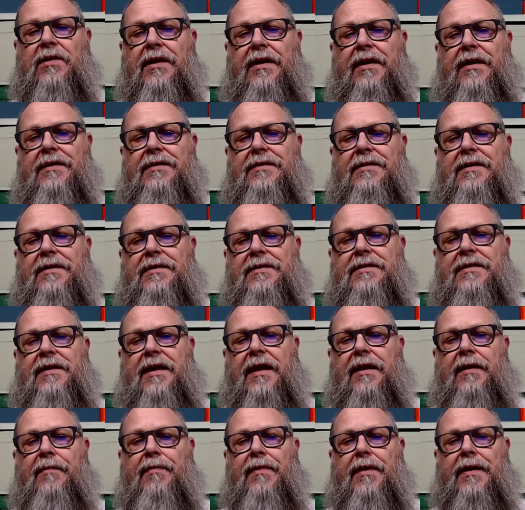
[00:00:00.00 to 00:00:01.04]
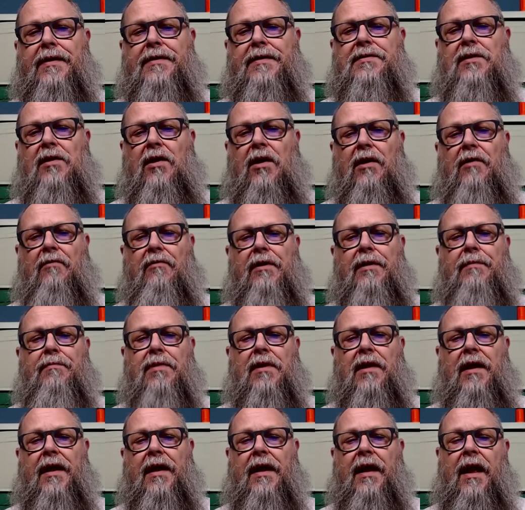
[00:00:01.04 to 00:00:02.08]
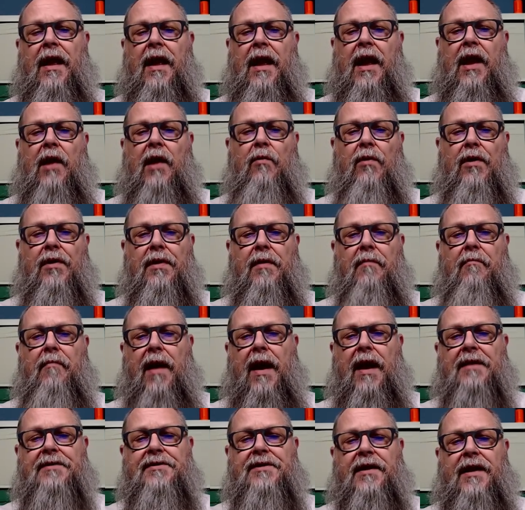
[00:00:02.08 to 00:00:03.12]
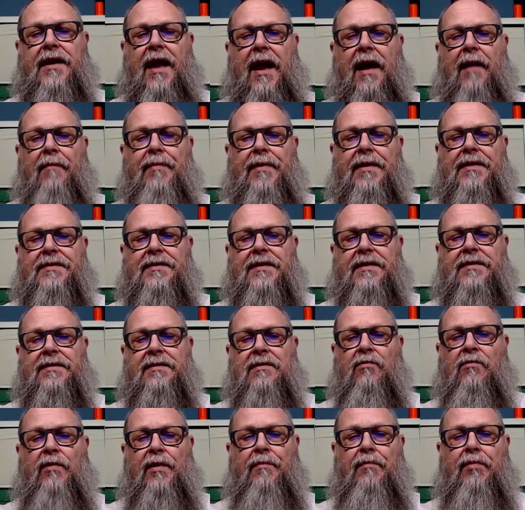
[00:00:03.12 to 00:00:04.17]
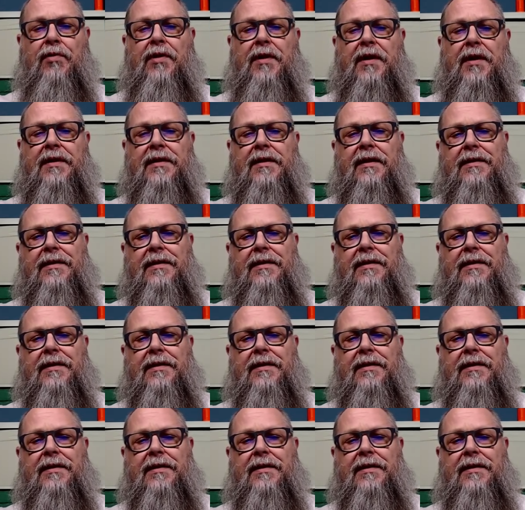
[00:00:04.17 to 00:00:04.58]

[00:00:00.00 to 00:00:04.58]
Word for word: instance database log replay. And where the magic happens is we put in the